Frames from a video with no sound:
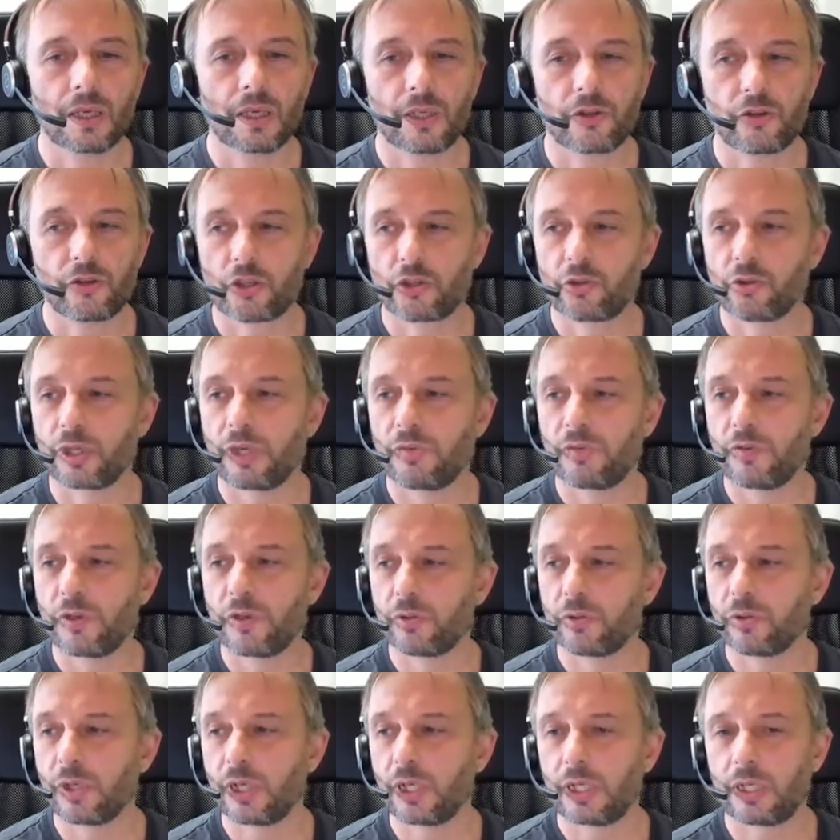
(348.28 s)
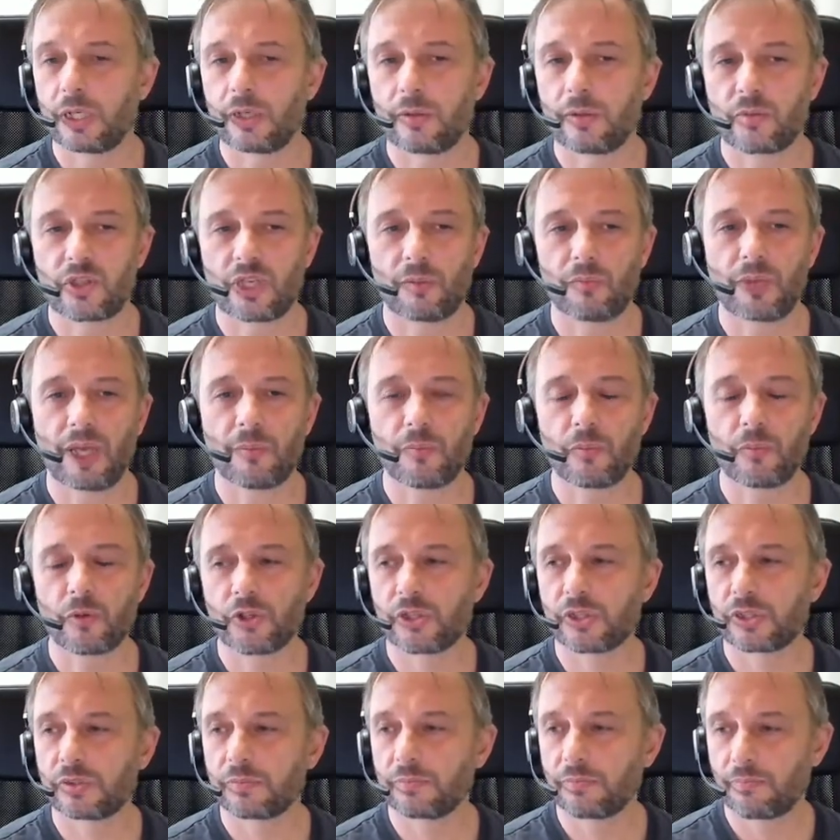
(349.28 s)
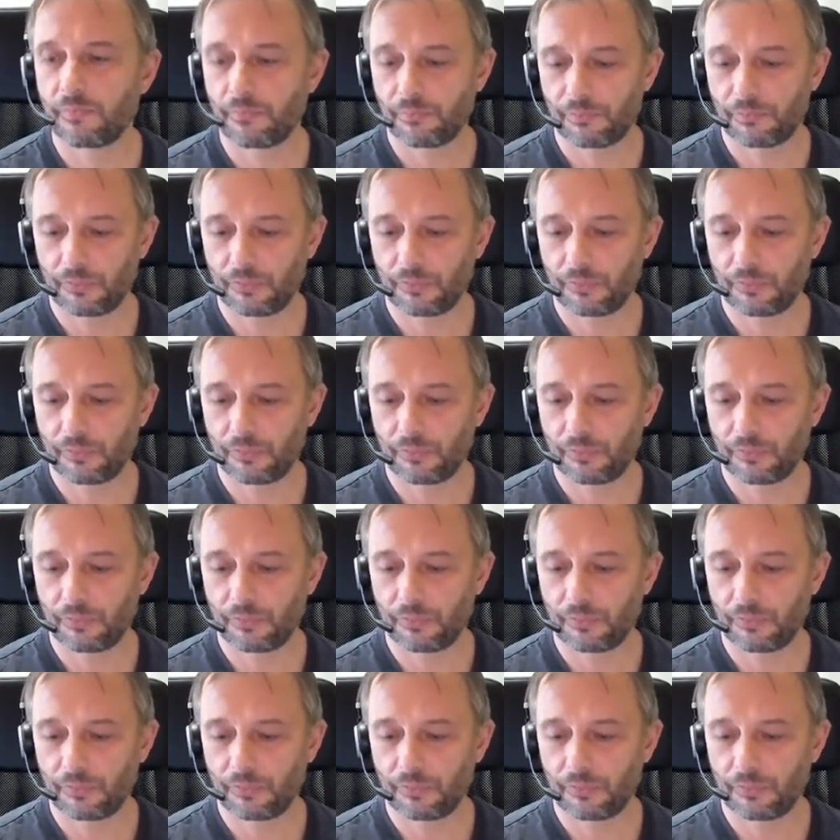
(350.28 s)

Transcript: And just to give you some numbers,